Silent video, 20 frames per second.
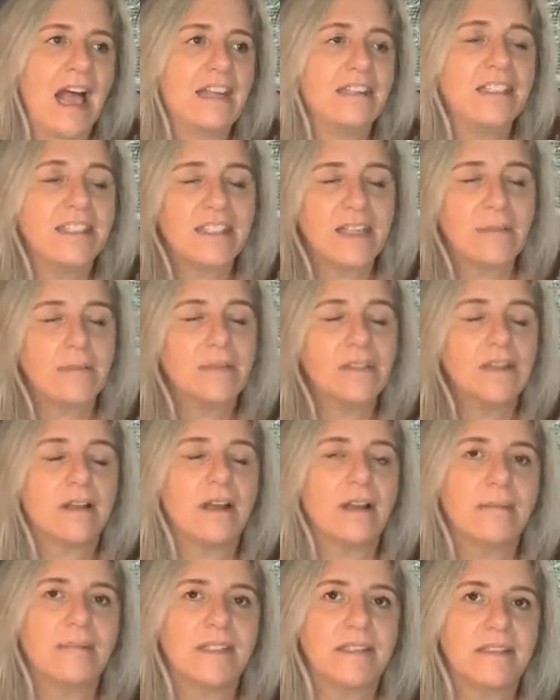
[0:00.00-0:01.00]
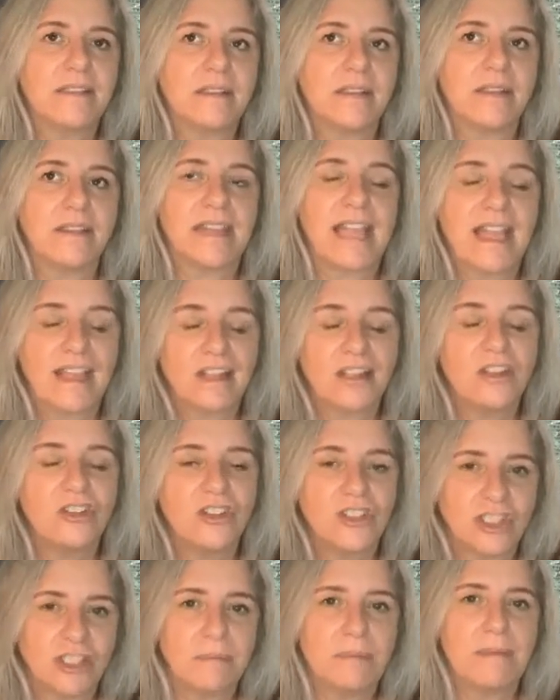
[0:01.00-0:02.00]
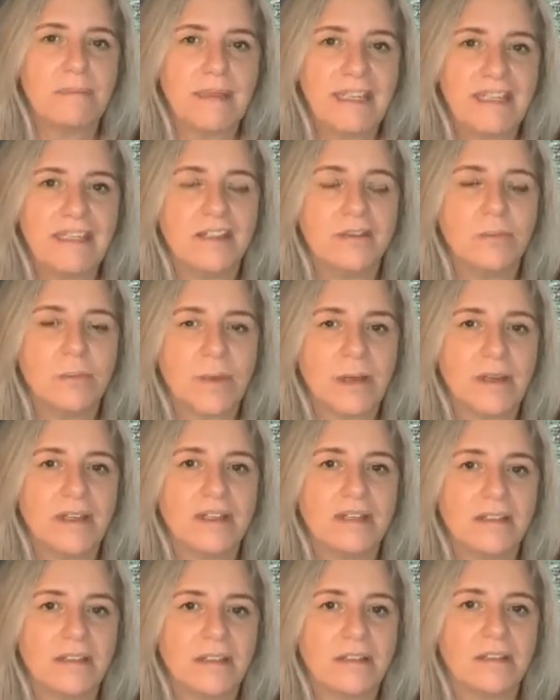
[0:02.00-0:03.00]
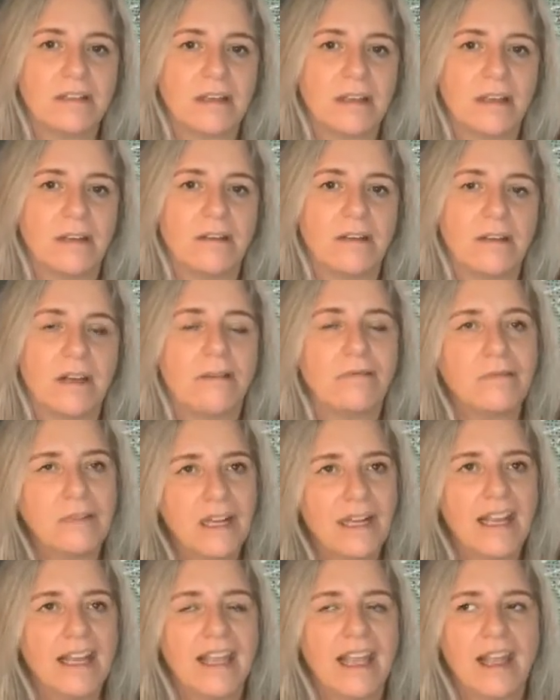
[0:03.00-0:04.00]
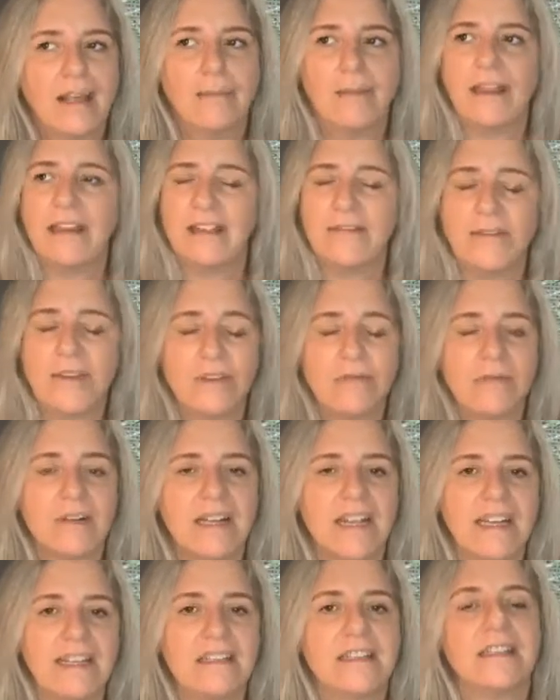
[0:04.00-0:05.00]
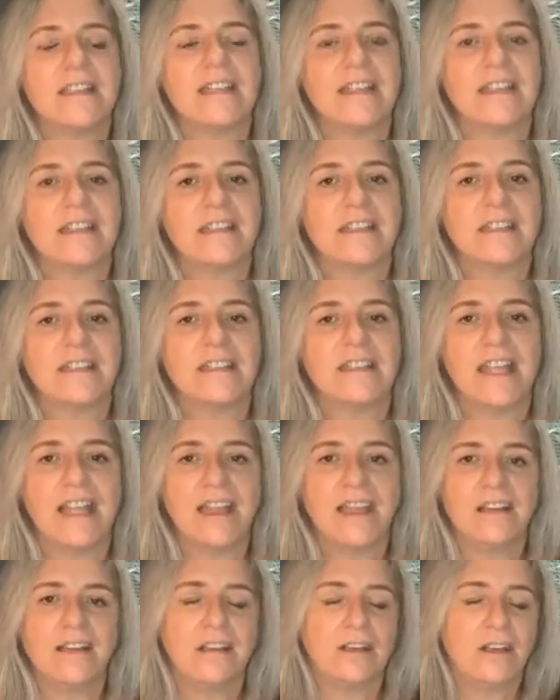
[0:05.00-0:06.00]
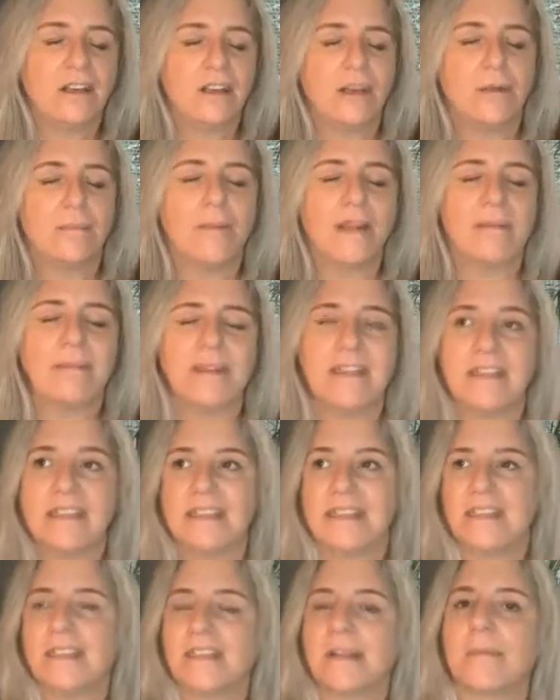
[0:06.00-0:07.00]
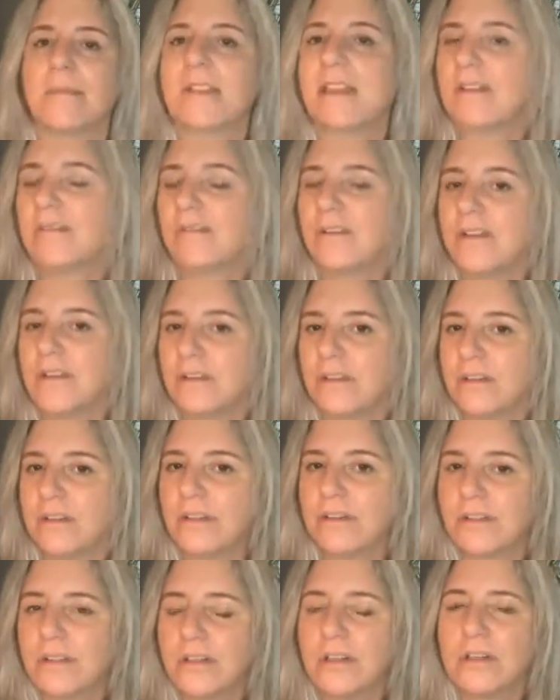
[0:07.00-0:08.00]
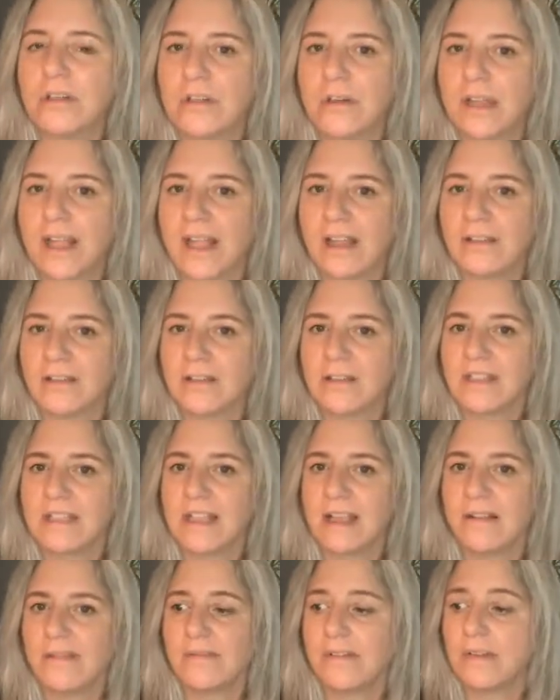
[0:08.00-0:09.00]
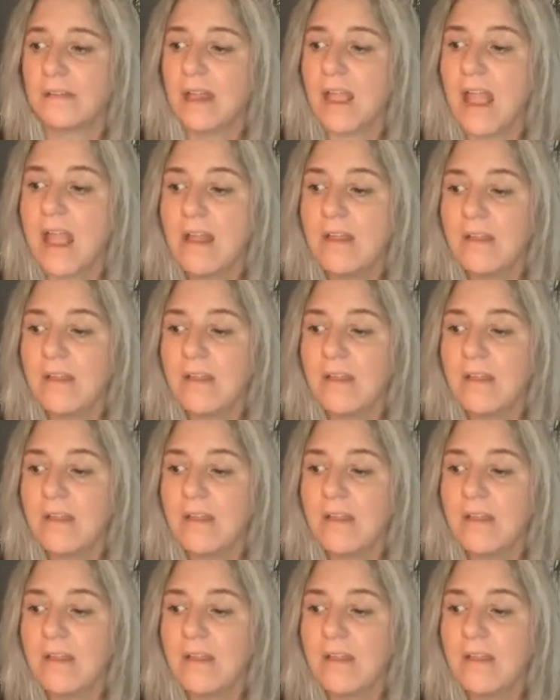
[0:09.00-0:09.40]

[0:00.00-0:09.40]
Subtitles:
And sometimes that can just be peace of mind. That really can. And if you relate to this, then, you know, maybe this is something for you to look at yourself, and,